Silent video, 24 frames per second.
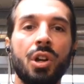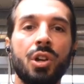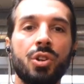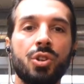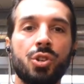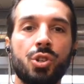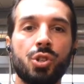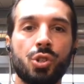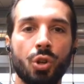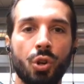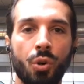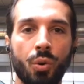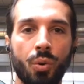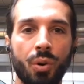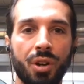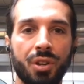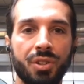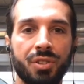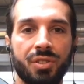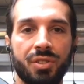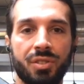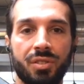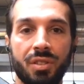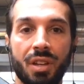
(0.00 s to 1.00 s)
show
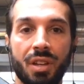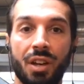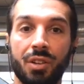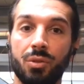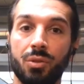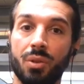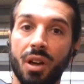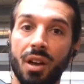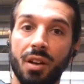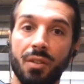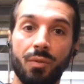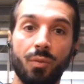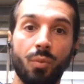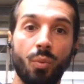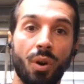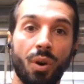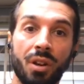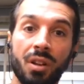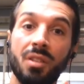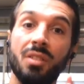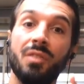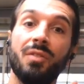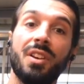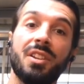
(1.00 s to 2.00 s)
us that you have one
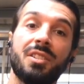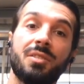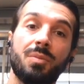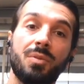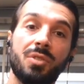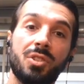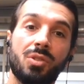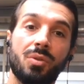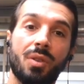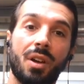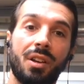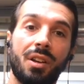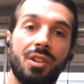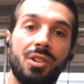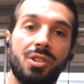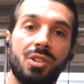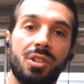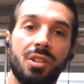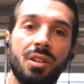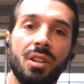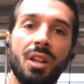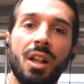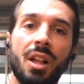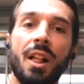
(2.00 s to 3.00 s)
investment
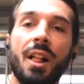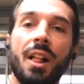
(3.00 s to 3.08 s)
strategy,